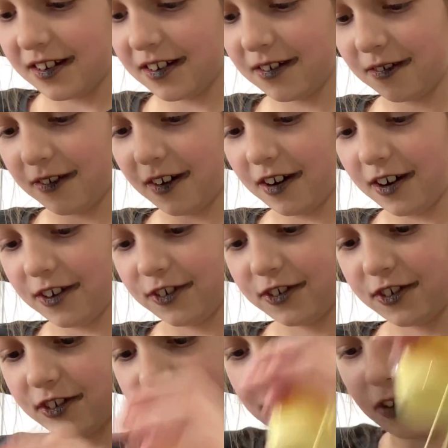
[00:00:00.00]
Oh
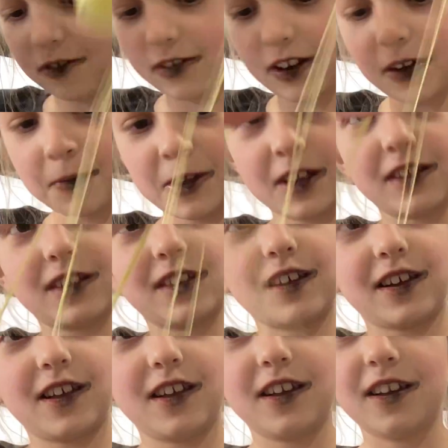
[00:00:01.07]
gosh, don't tell me it's
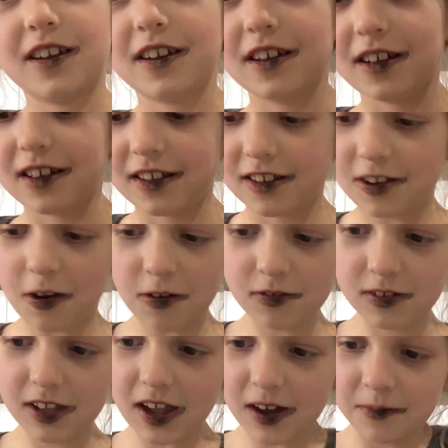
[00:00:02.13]
sticky.
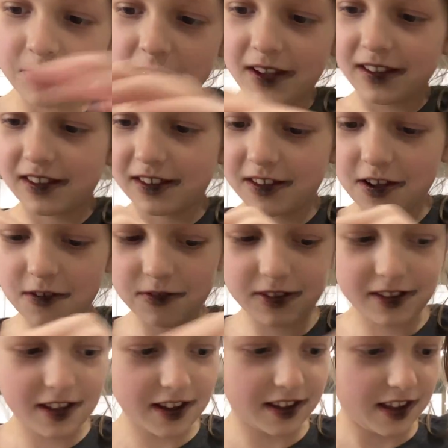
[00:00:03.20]
Don't tell me it's too
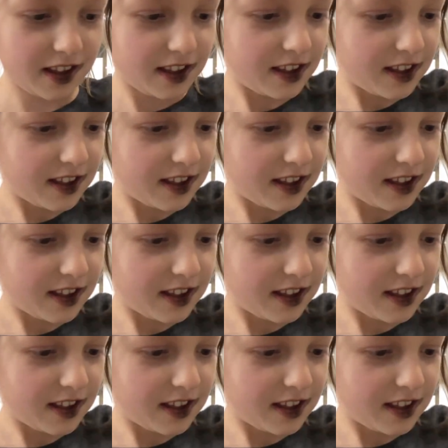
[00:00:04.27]
sticky.